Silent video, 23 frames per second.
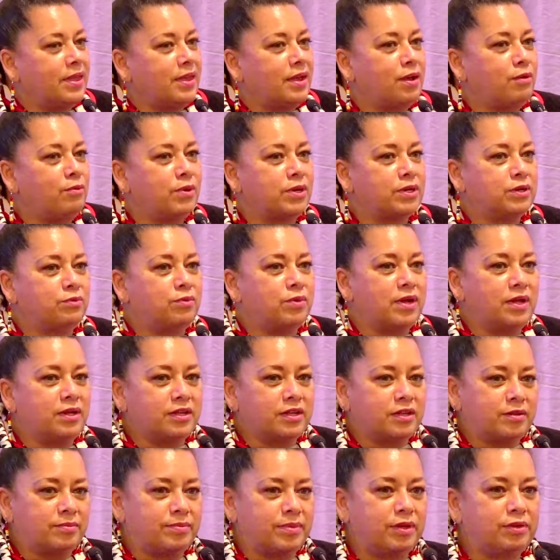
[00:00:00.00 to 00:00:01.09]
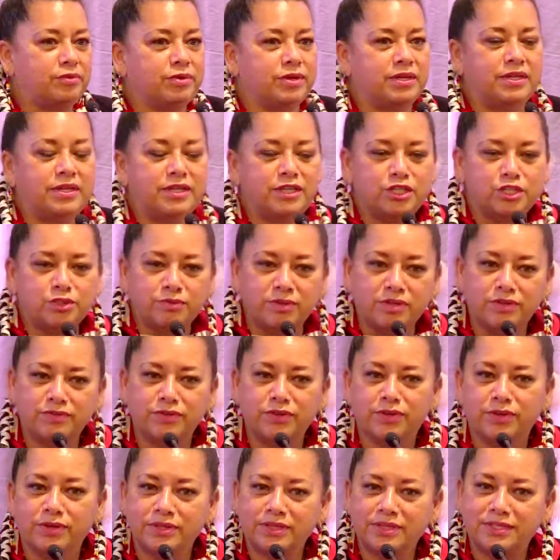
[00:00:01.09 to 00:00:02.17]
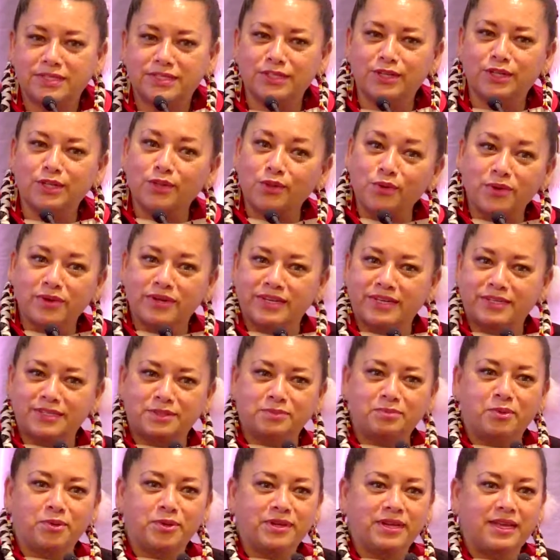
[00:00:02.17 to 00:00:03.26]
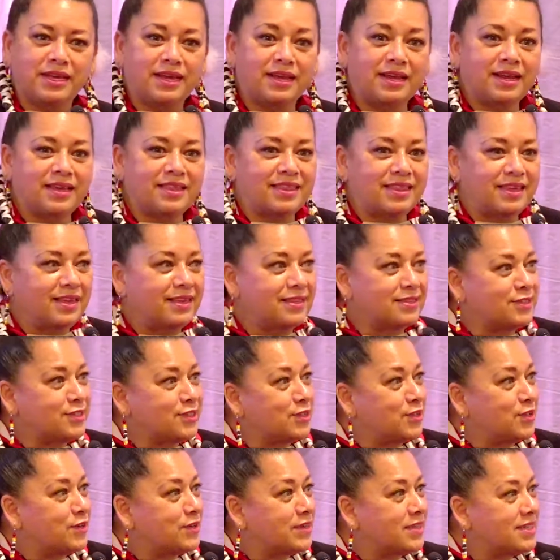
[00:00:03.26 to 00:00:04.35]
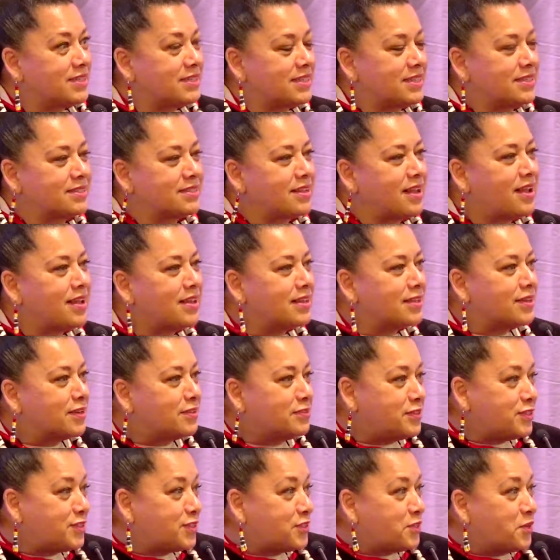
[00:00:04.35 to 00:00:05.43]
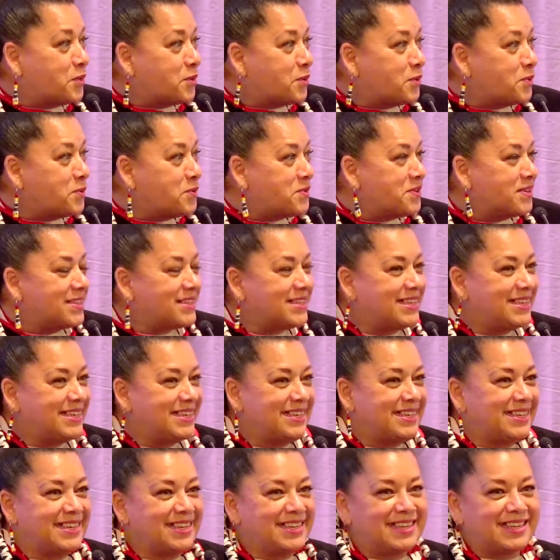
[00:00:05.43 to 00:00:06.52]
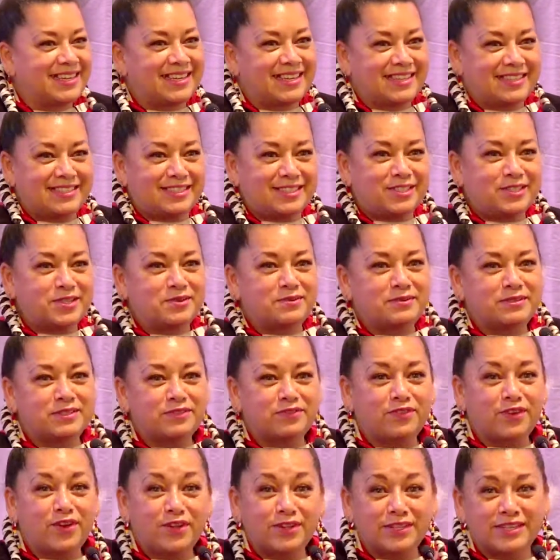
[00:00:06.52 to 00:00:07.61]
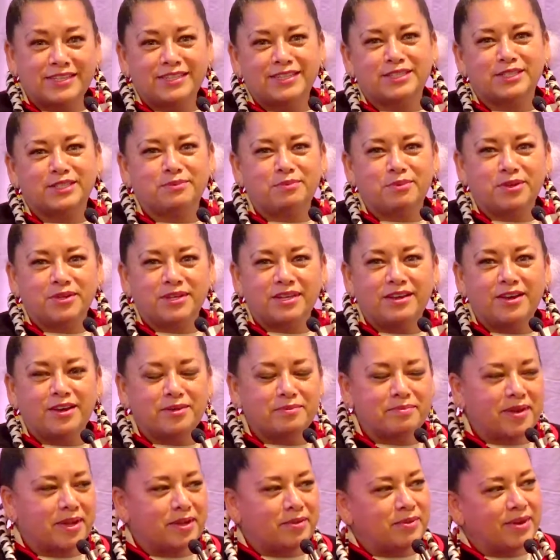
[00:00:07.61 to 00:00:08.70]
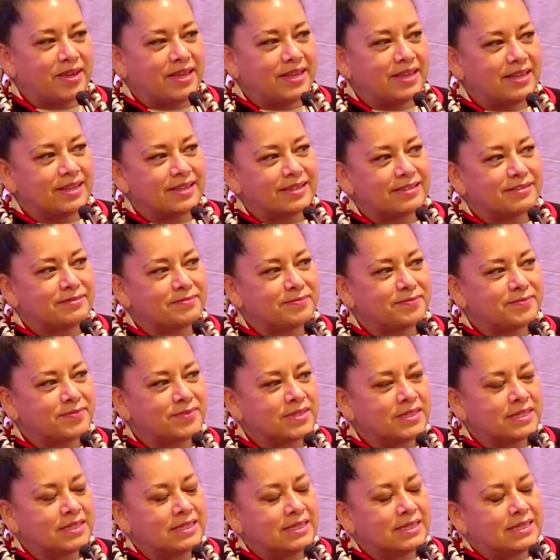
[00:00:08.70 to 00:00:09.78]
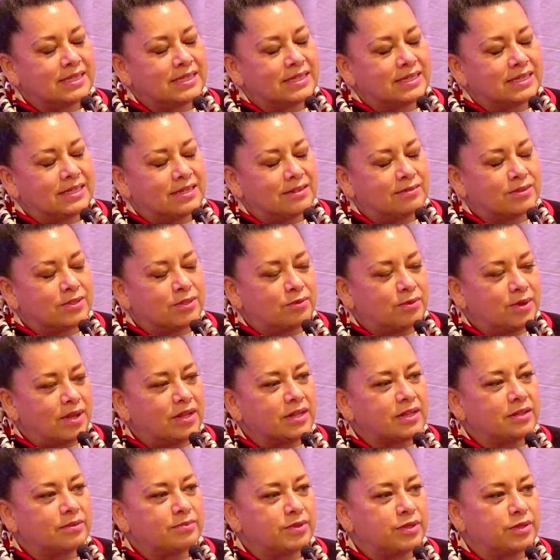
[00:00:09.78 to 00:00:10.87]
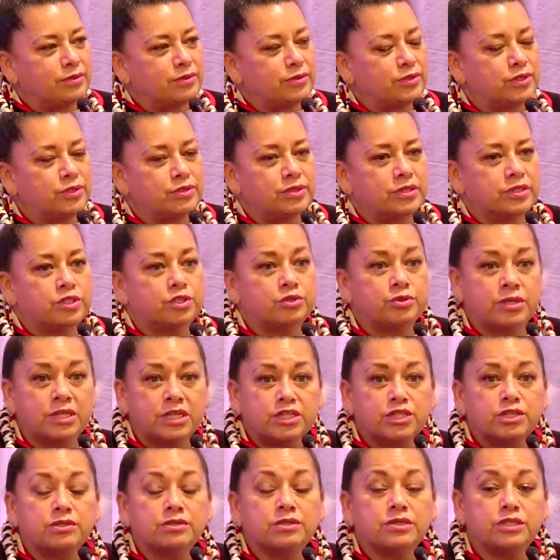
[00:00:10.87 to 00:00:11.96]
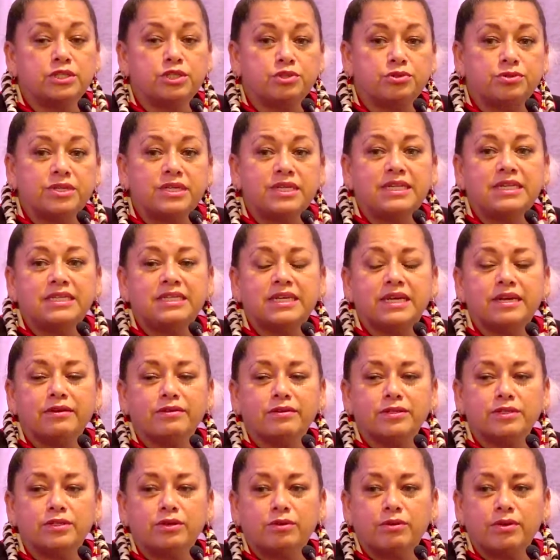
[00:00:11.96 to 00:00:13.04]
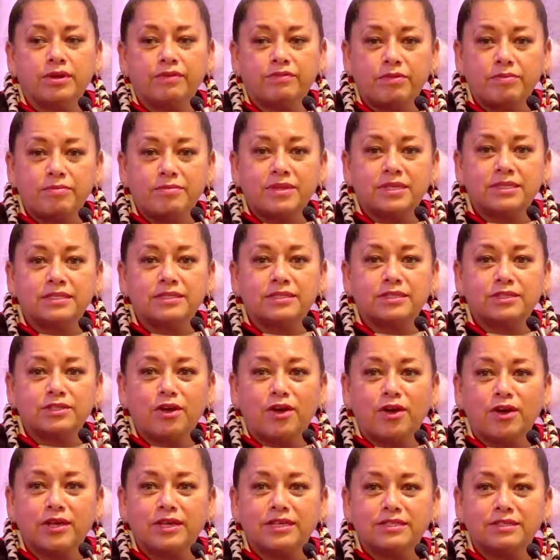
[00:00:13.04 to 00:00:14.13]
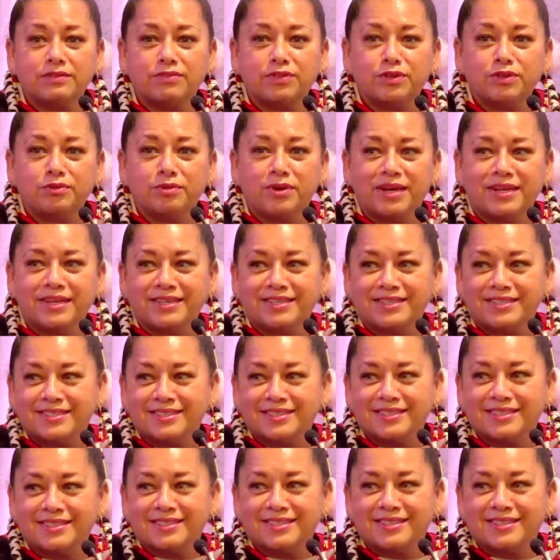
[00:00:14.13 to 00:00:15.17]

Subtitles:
I want to welcome and greet each one of you on this glorious morning, and I think it's glorious because I love snow. And snow was falling this morning on my way in. I want to welcome you to the traditional and treaty territory of the Mississaugas of the Credit.